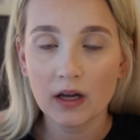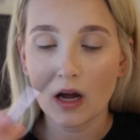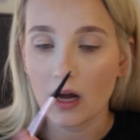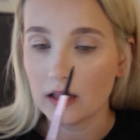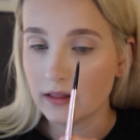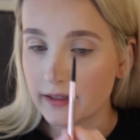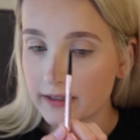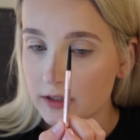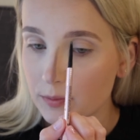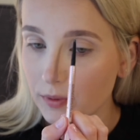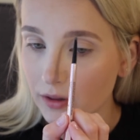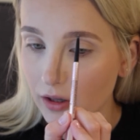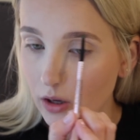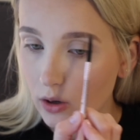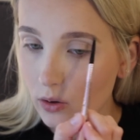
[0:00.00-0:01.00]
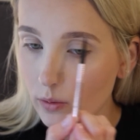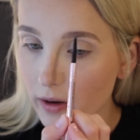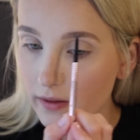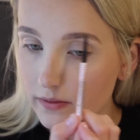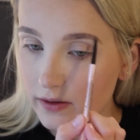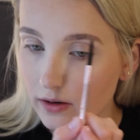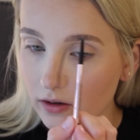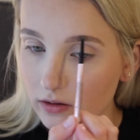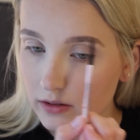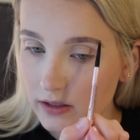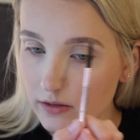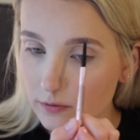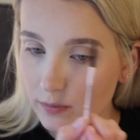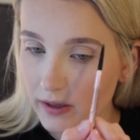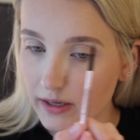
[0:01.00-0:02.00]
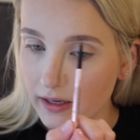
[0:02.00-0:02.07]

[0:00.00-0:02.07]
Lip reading: linked below, and then I'll leave my